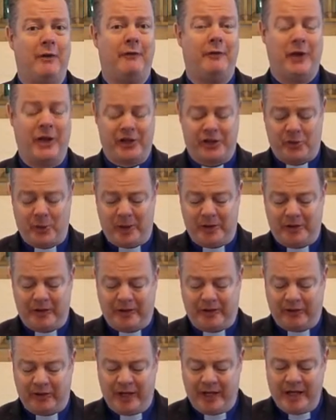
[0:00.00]
and verse
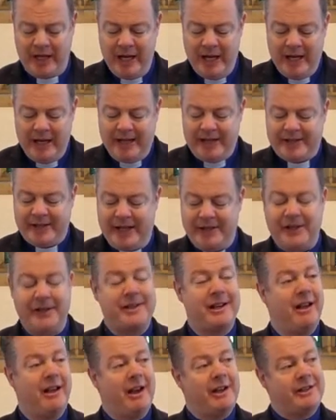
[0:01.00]
23. He says,
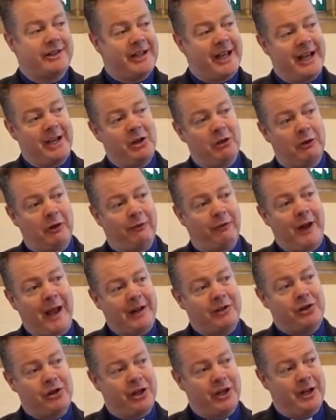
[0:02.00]
it's like seeing your
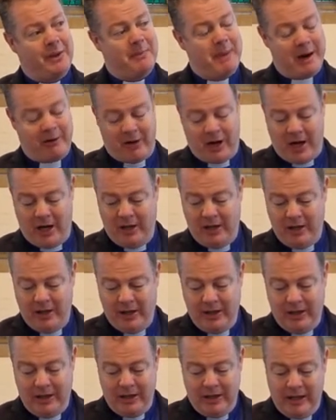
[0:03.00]
reflection in a mirror,
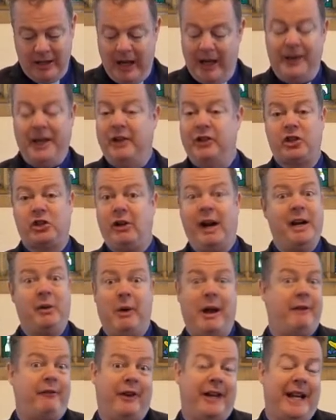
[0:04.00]
and then straight
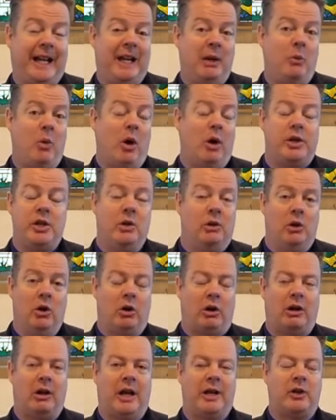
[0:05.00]
away forgetting what you
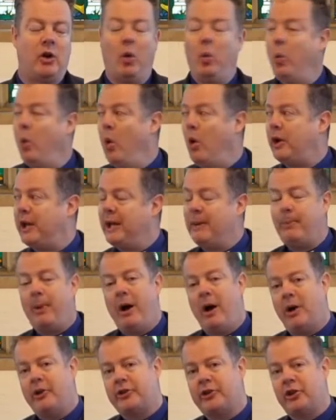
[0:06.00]
look like, or walking
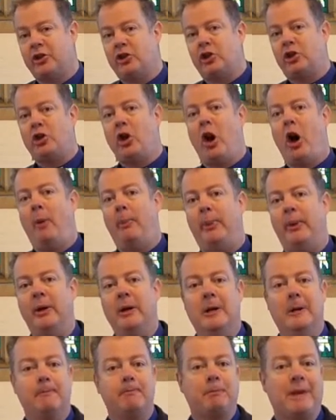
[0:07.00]
past a
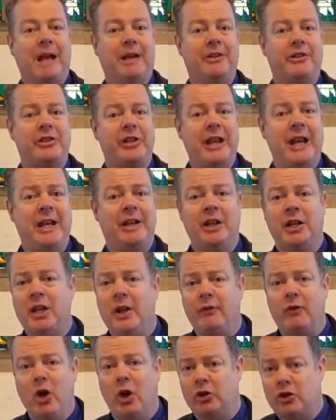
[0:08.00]
shop and seeing that
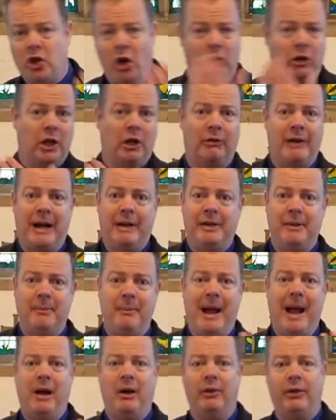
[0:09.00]
you've got chocolate around your
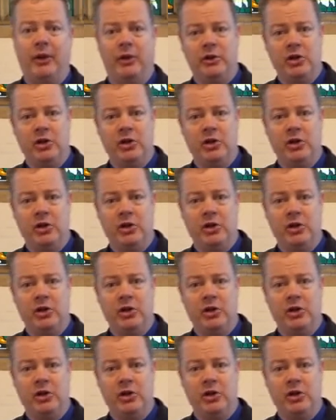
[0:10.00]
mouth and